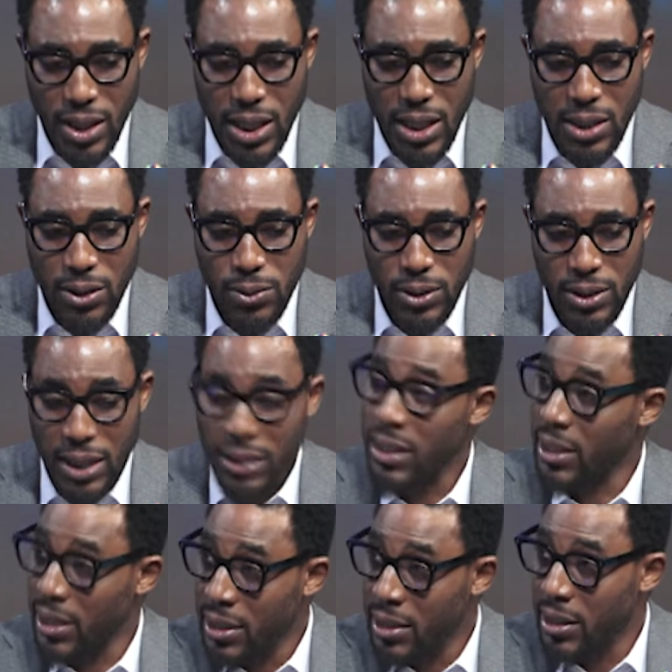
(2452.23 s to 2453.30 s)
including, I
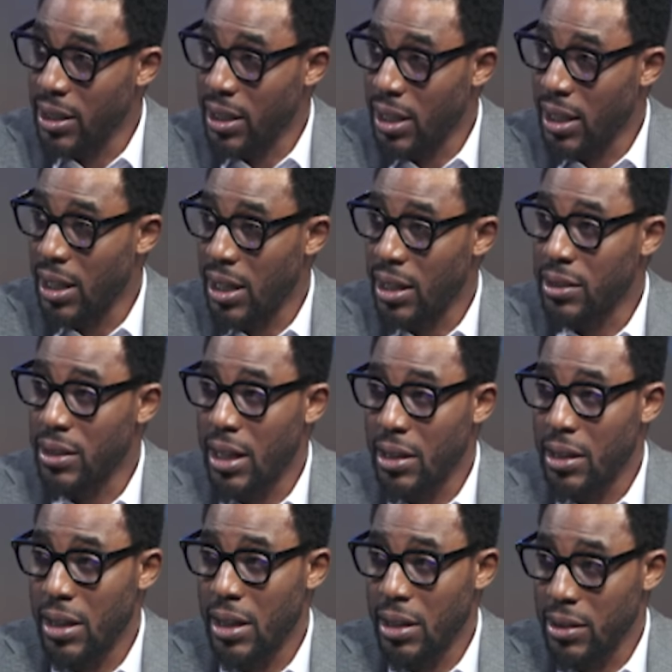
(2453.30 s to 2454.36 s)
think, India
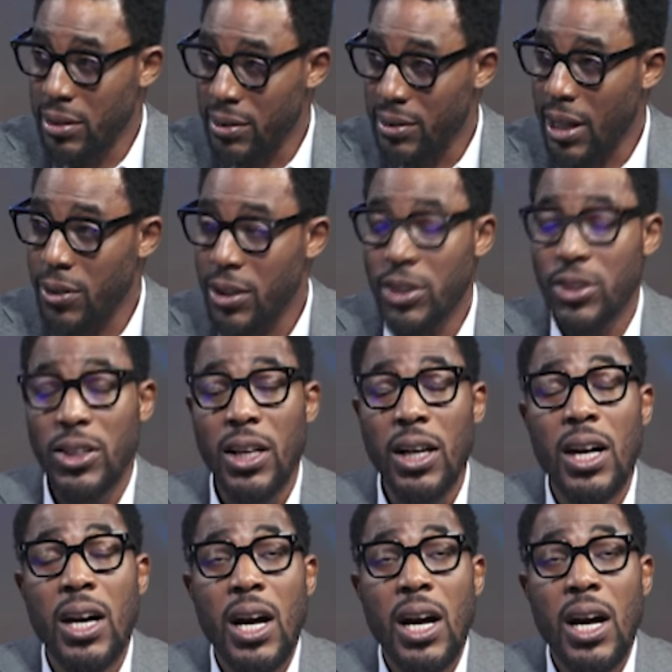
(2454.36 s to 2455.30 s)
and South Asia,